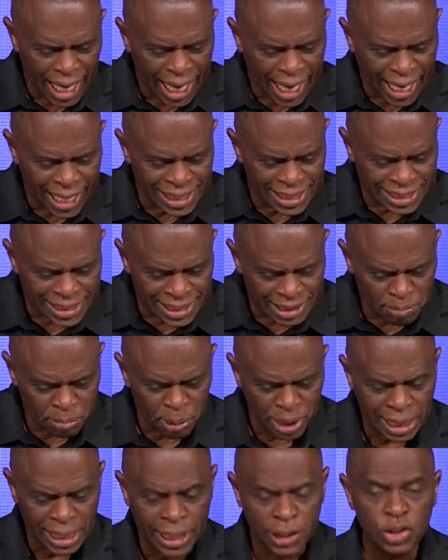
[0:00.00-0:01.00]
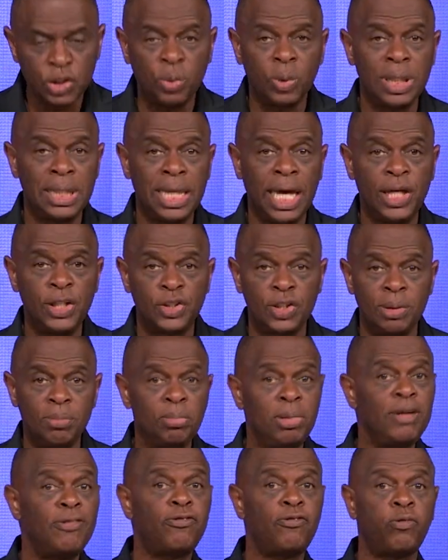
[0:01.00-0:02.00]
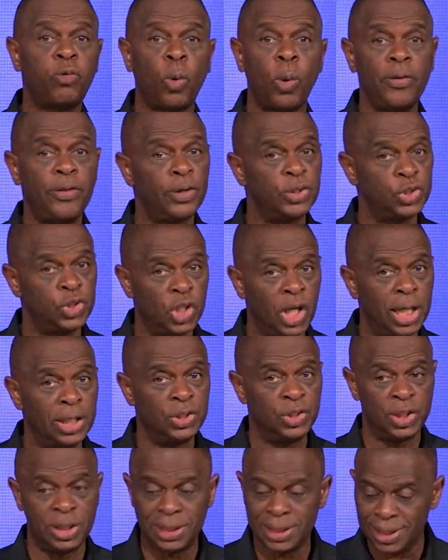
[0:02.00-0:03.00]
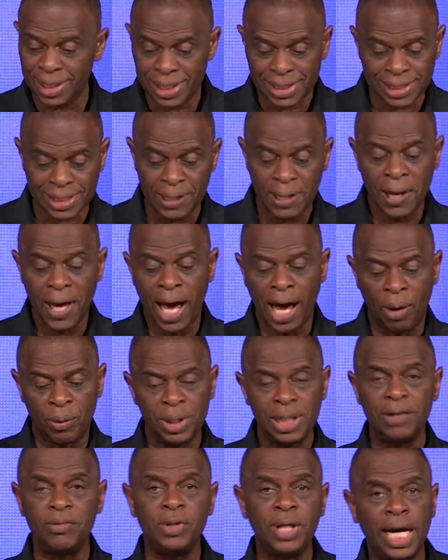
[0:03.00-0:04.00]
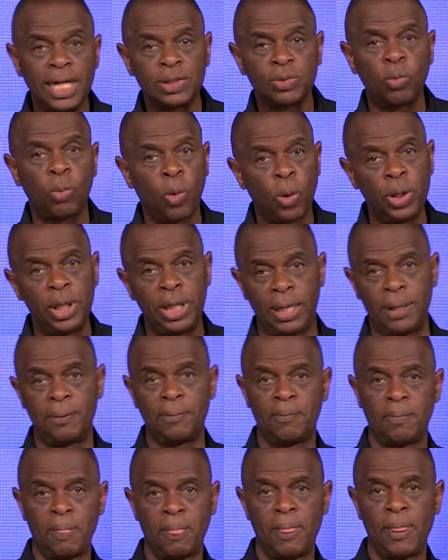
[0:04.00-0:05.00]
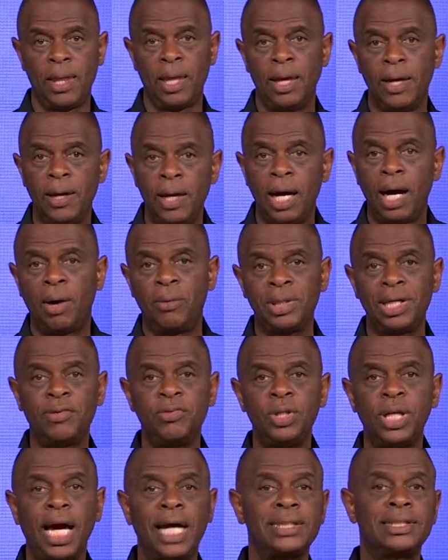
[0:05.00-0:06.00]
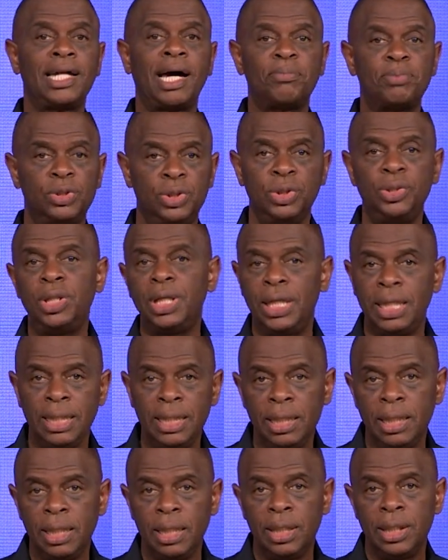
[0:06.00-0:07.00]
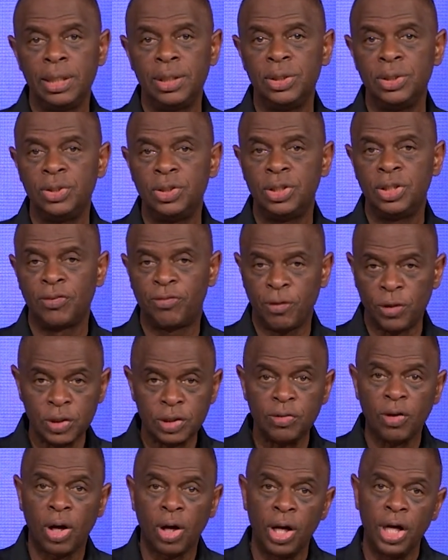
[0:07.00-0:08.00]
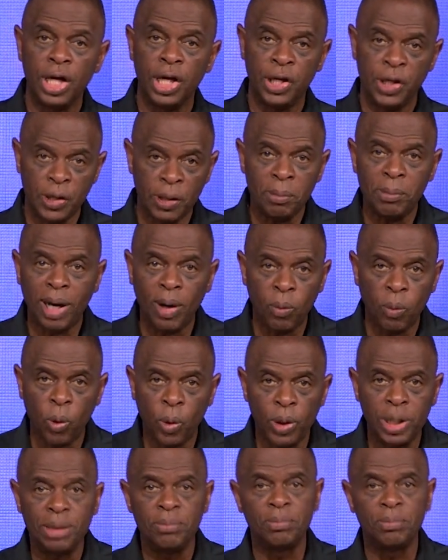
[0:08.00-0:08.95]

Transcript: he's speaking to a nation before they're judged. And says, listen, I want to give you guys a warning. I want to give you guys an opportunity to, first of all, hear my warning,